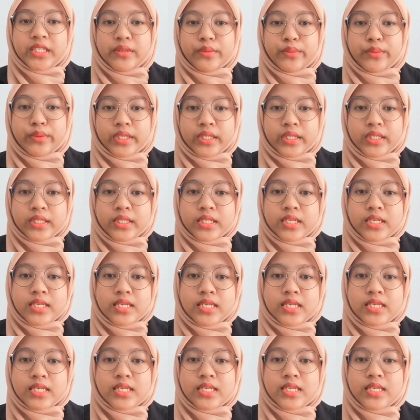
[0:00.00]
the world,
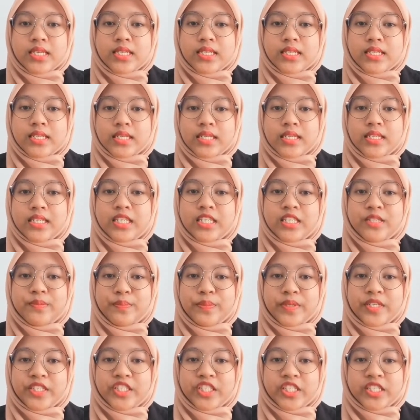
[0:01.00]
since this
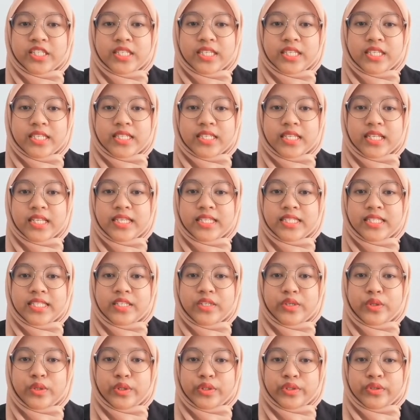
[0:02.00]
species is
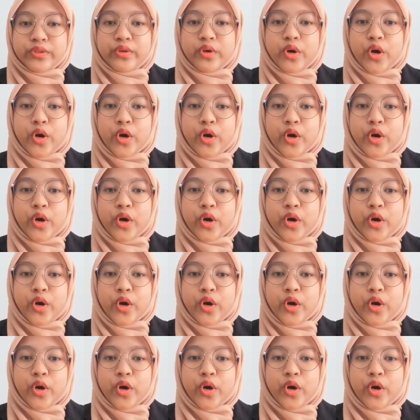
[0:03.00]
least known